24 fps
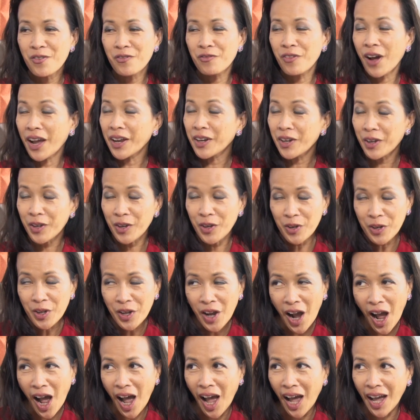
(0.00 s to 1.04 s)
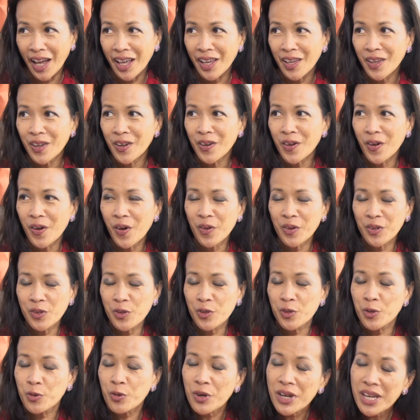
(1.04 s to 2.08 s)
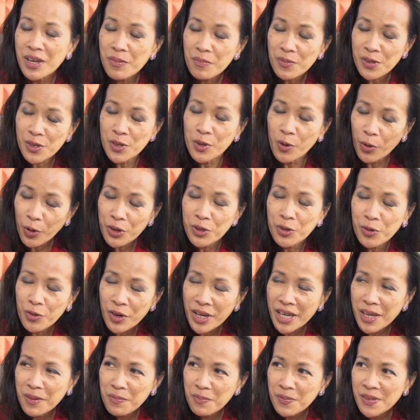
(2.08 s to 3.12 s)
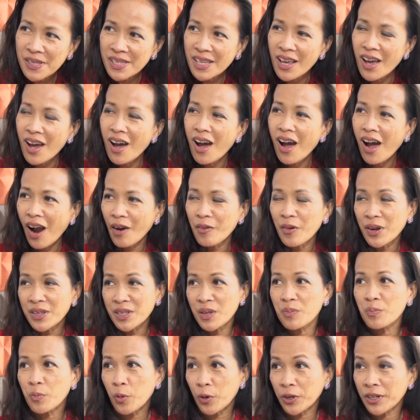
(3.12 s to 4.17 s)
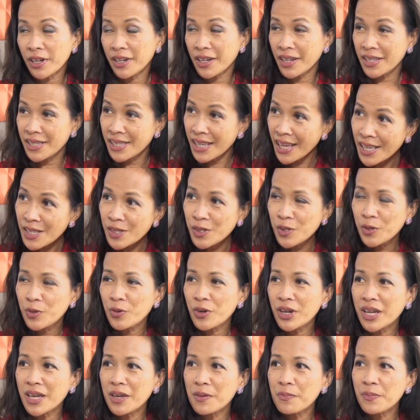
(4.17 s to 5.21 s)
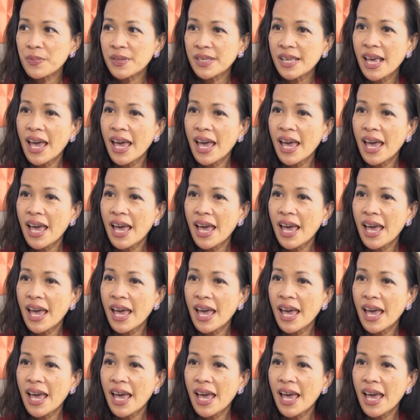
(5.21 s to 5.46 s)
Find a good guy, dreams, your dreams are as important as his dreams.